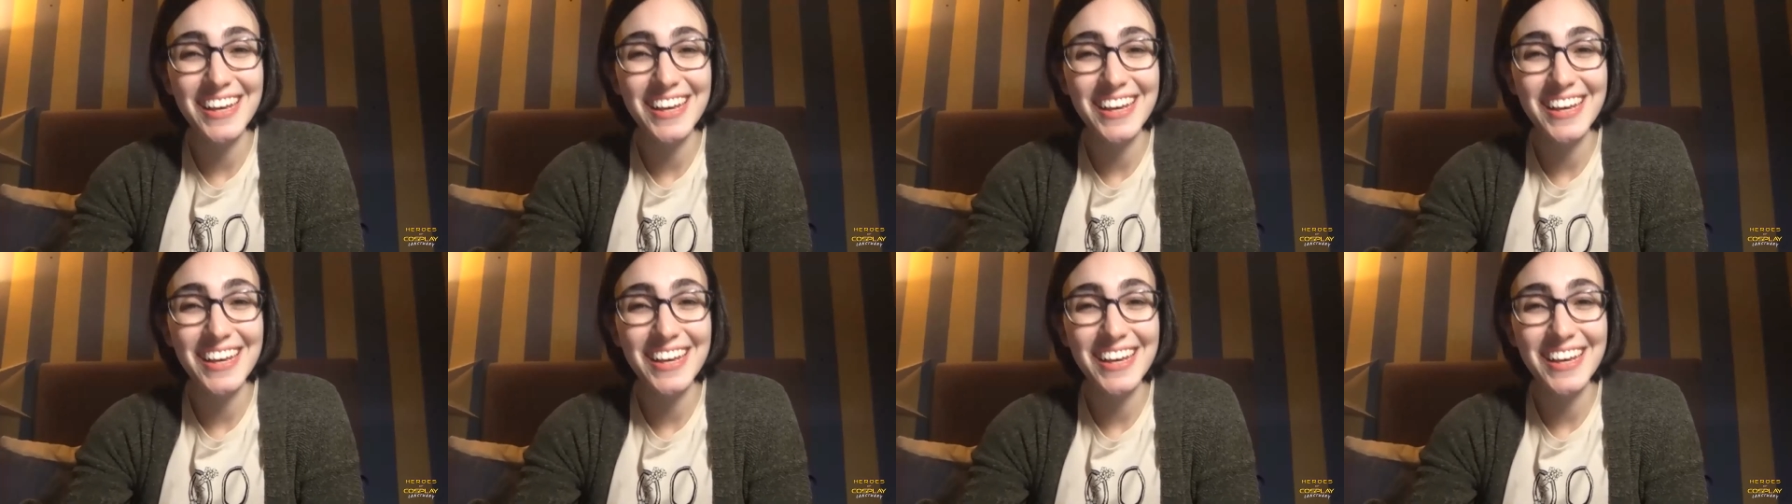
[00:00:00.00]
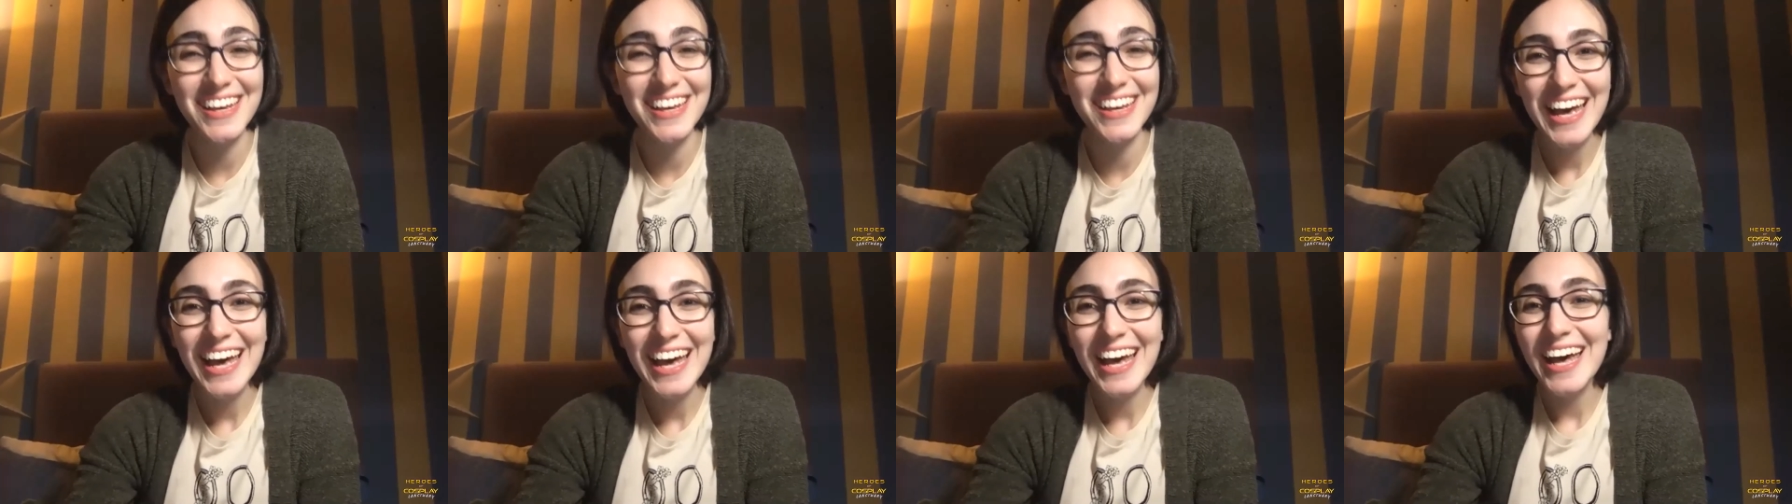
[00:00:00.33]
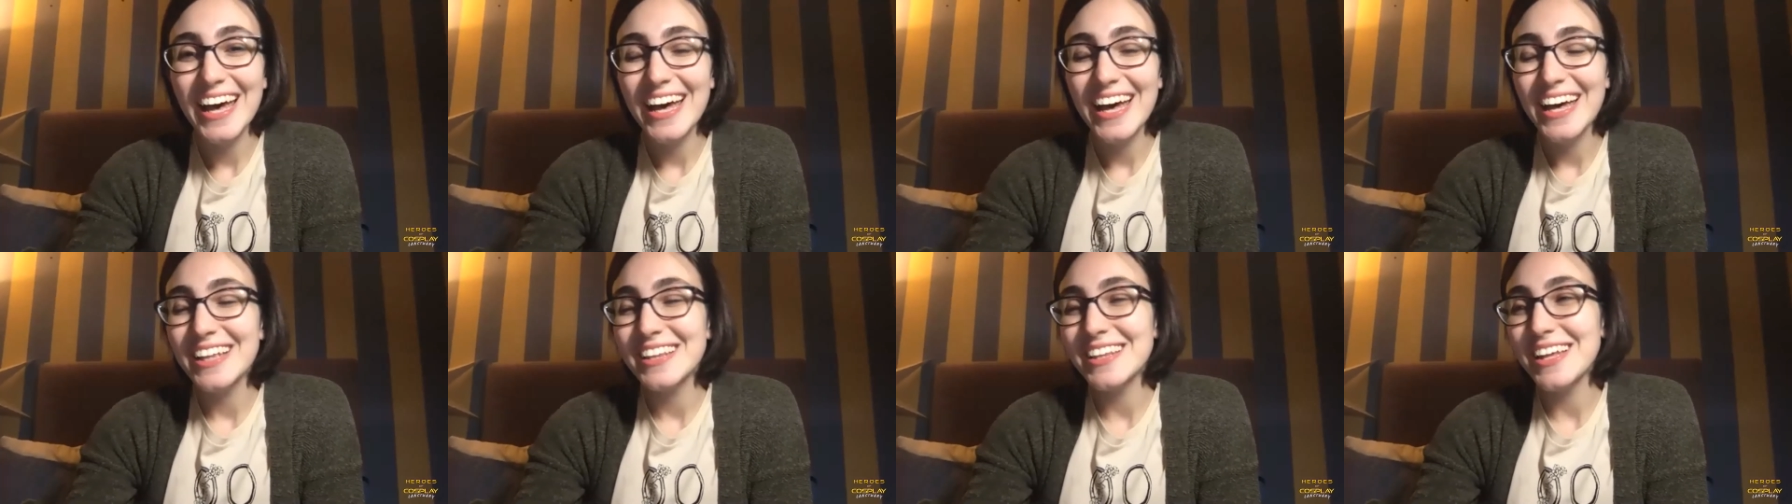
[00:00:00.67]

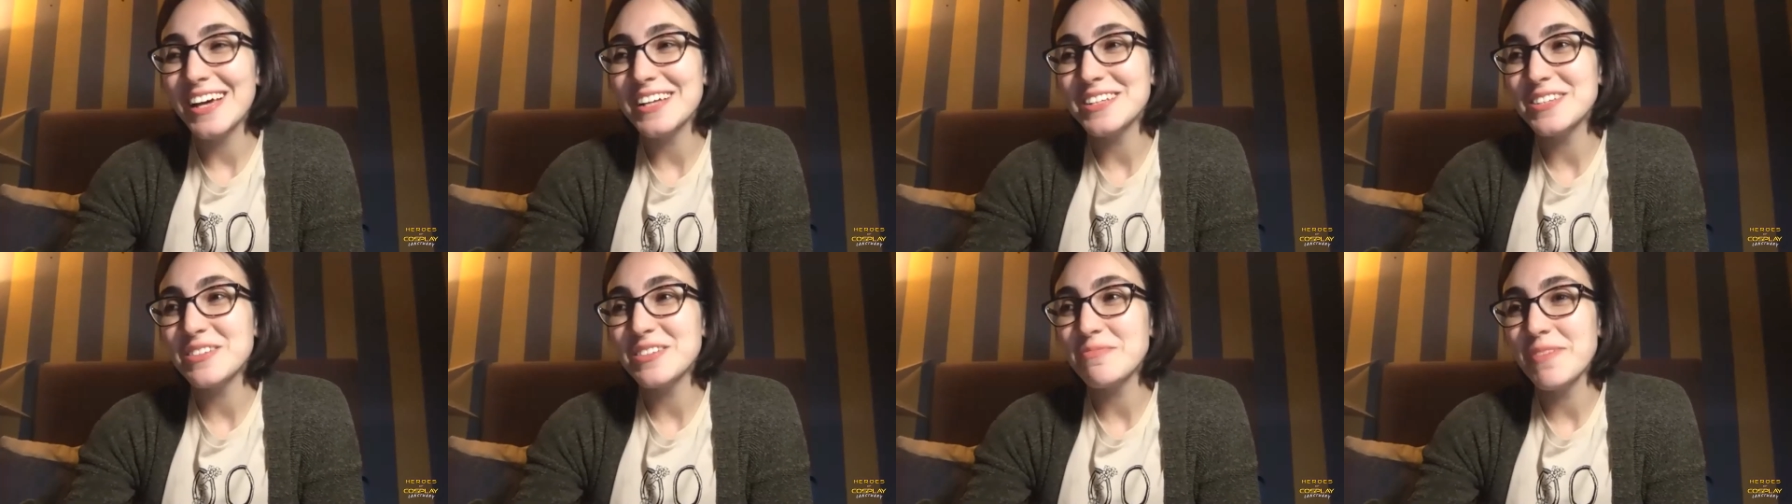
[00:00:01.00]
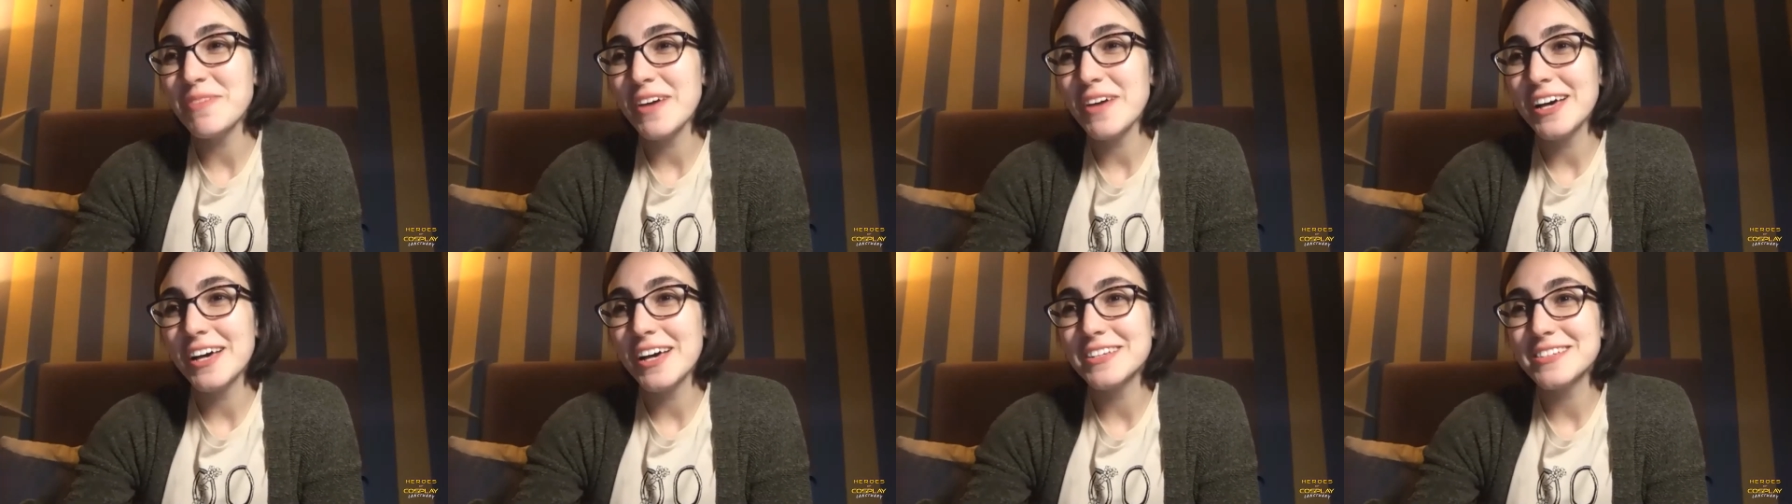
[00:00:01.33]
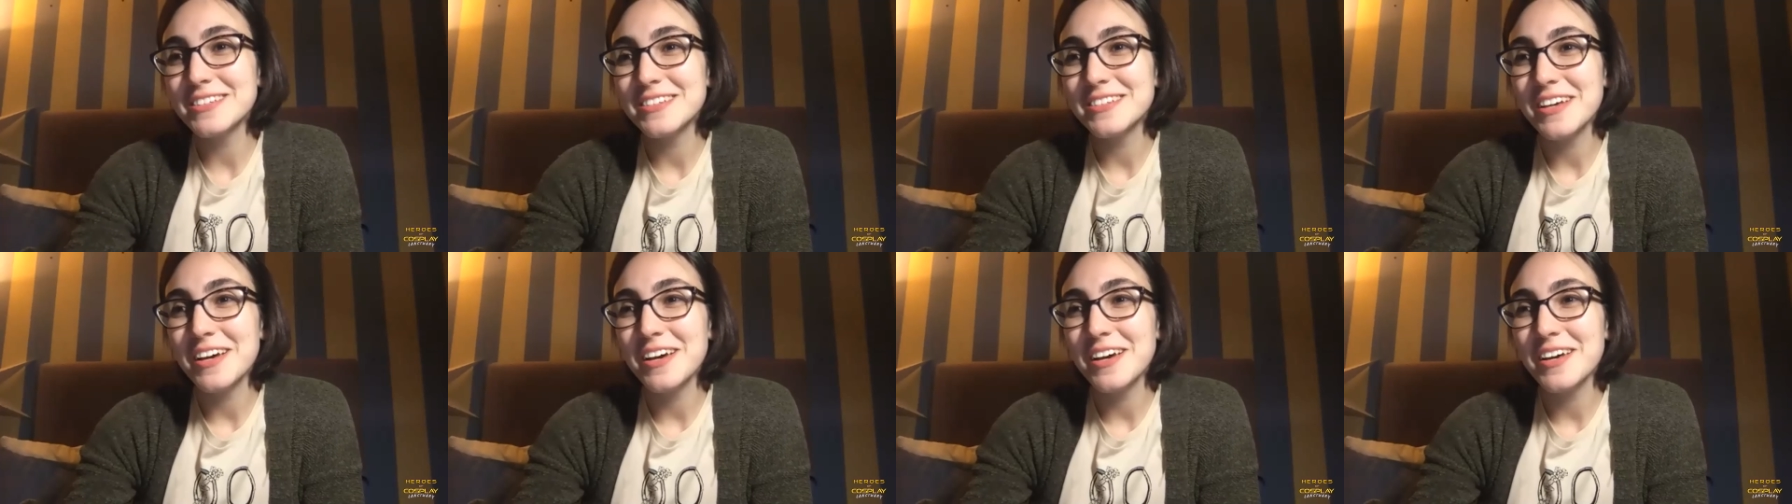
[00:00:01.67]
yes, lots of
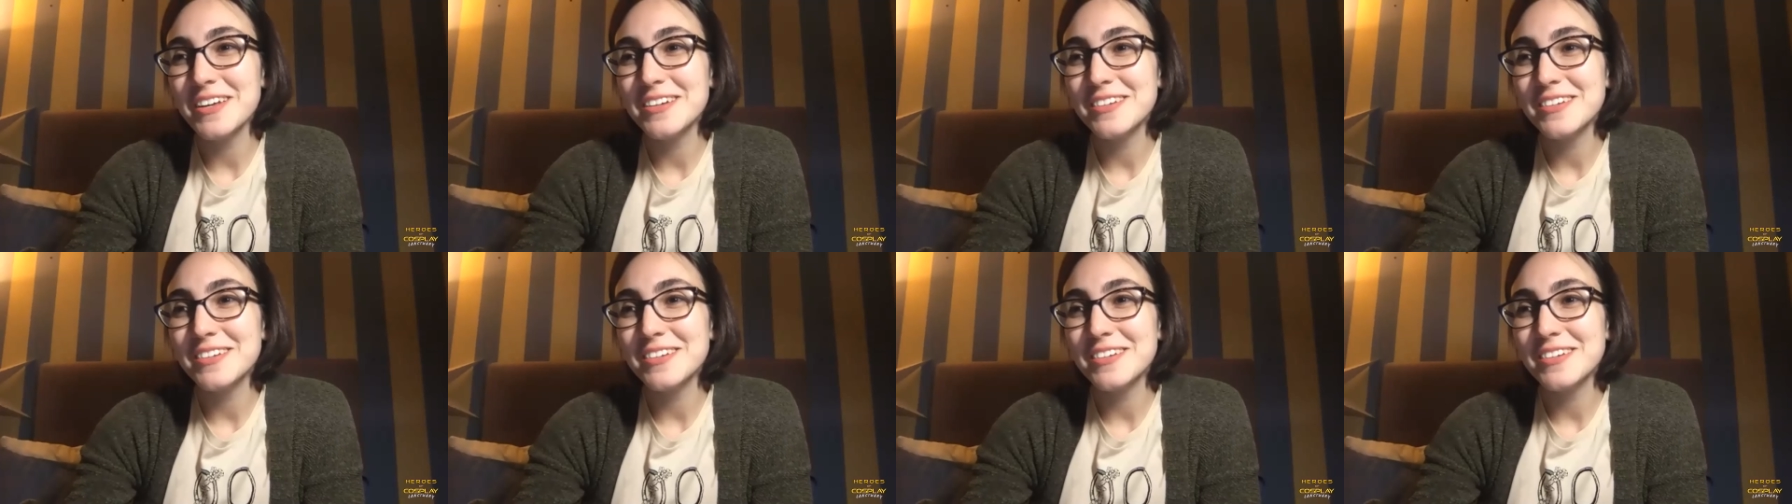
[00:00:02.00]
mass.